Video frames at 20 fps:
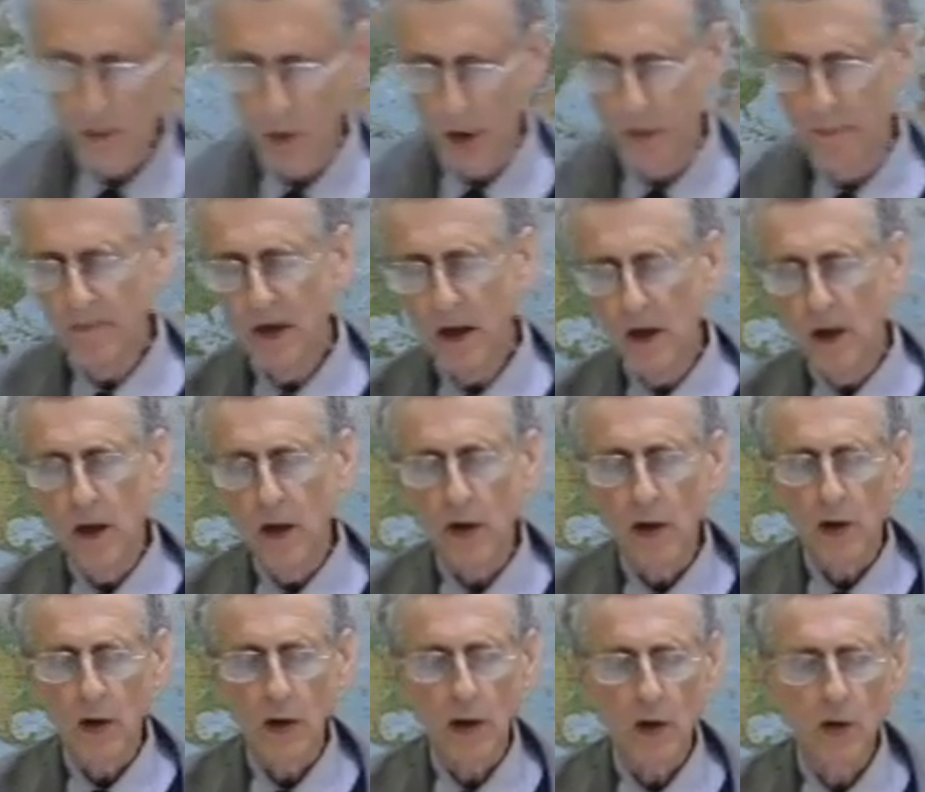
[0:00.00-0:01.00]
Well,
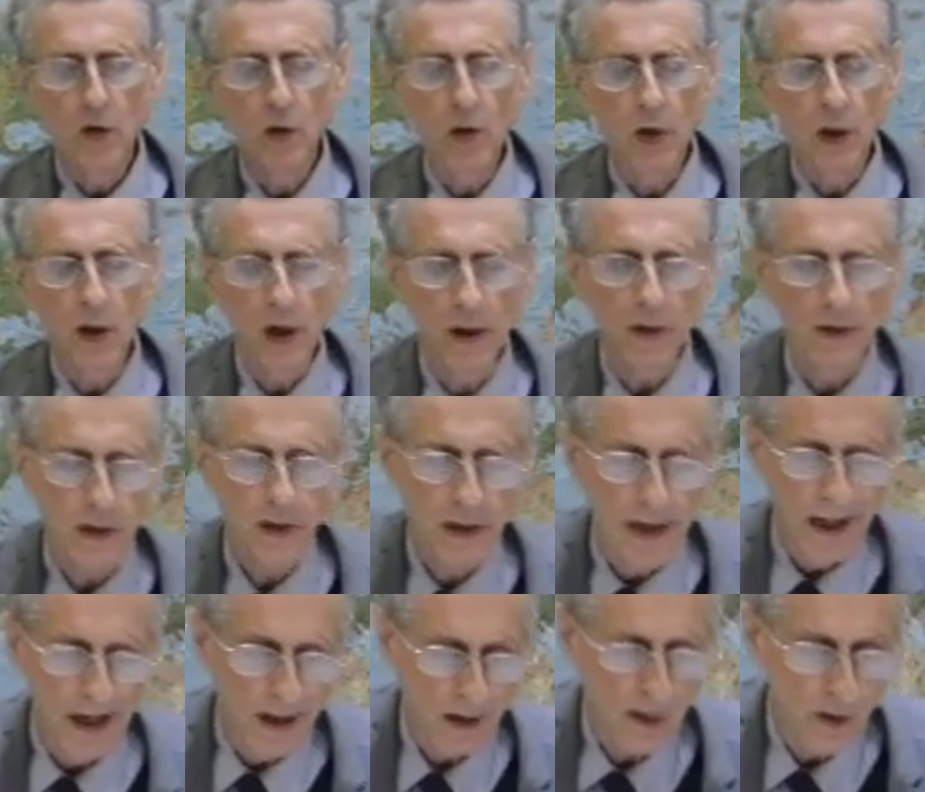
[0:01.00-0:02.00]
you can
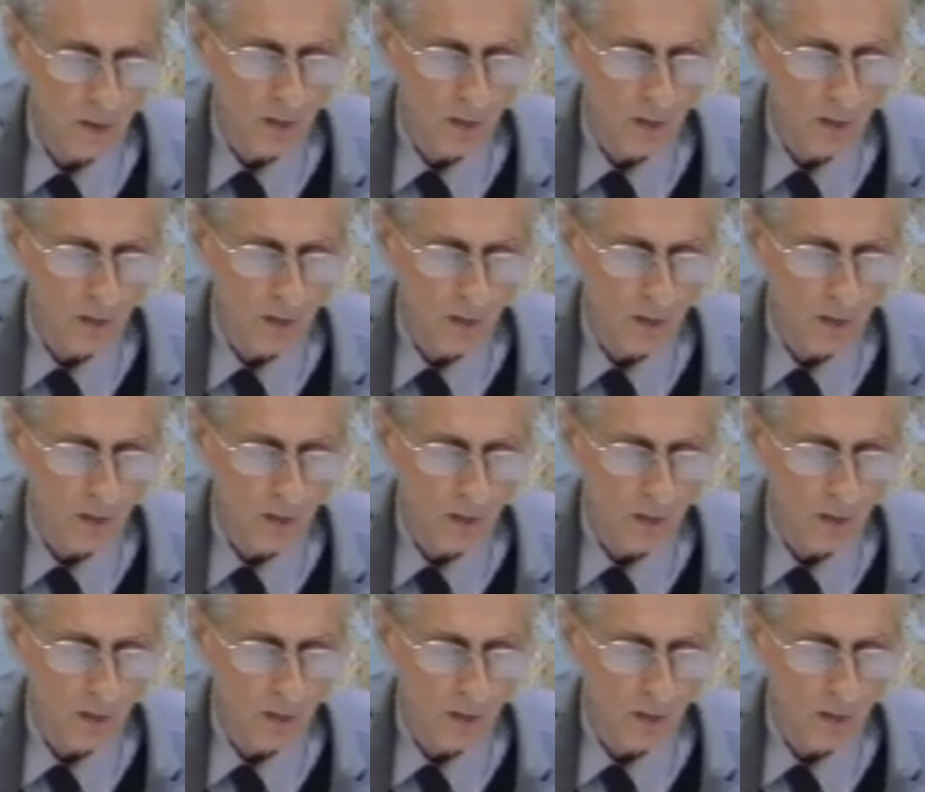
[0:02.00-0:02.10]
understand